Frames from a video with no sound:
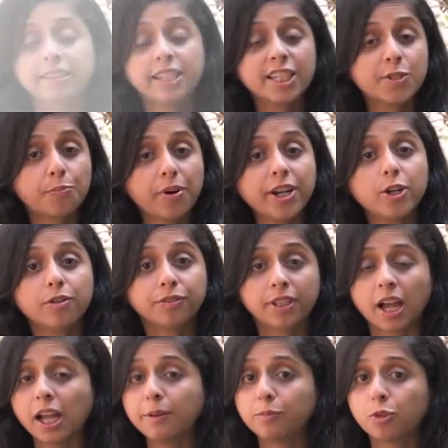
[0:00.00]
The spread of
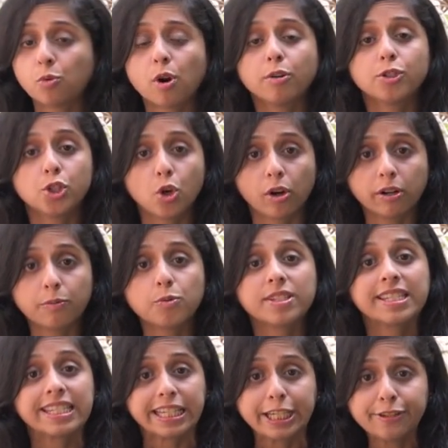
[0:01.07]
thyme throughout Europe
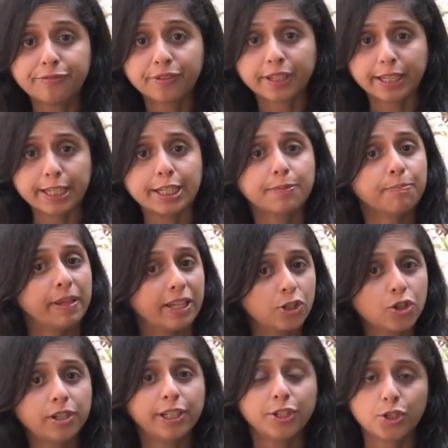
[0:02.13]
was significant
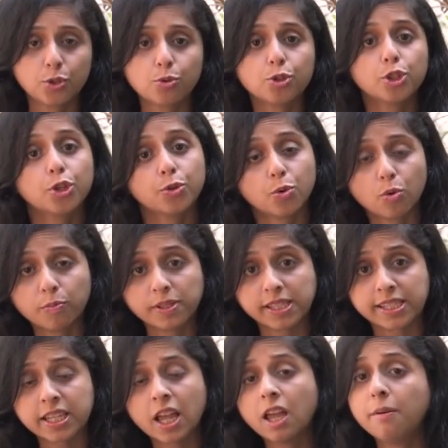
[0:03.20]
majorly due to the
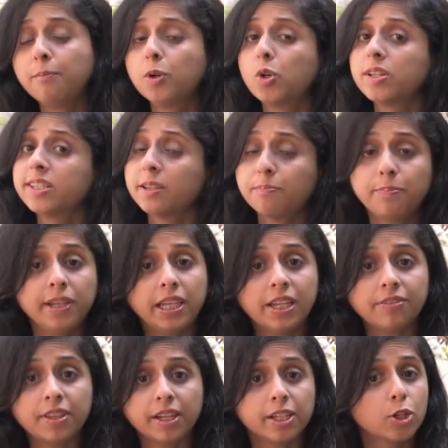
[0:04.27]
Romans because they
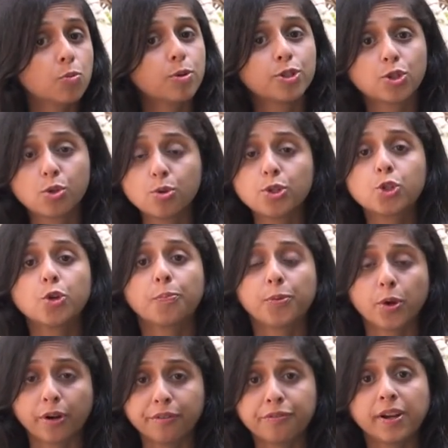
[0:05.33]
believed that it was used to
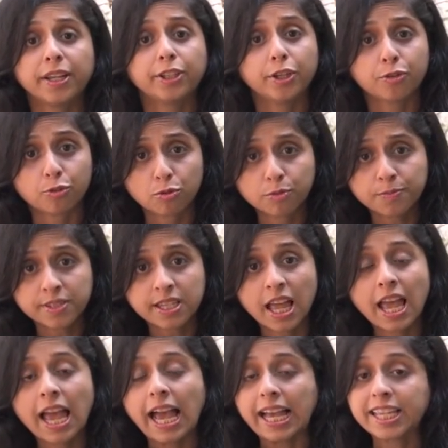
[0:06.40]
purify their rooms
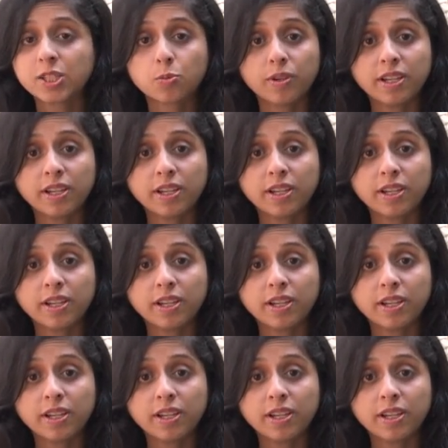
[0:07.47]
as